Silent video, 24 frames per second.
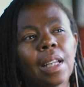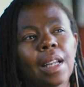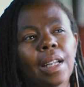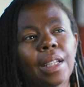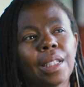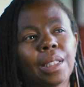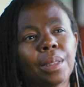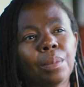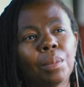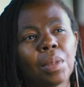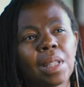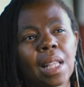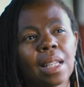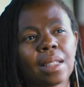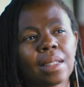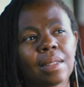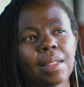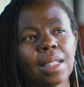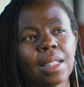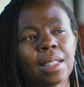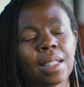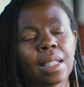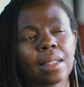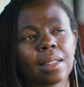um, but
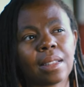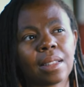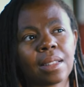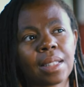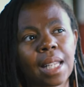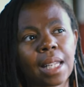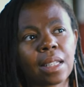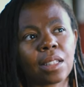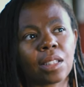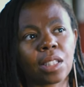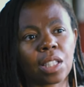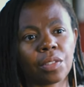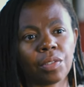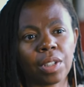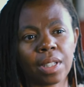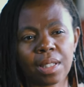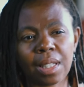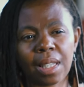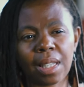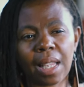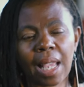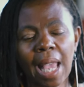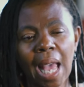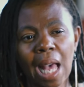there's that sense of
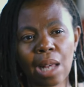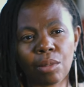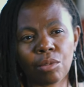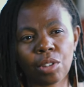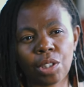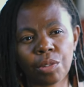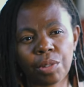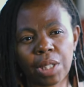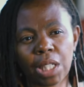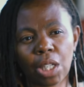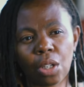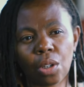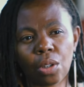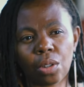us encountering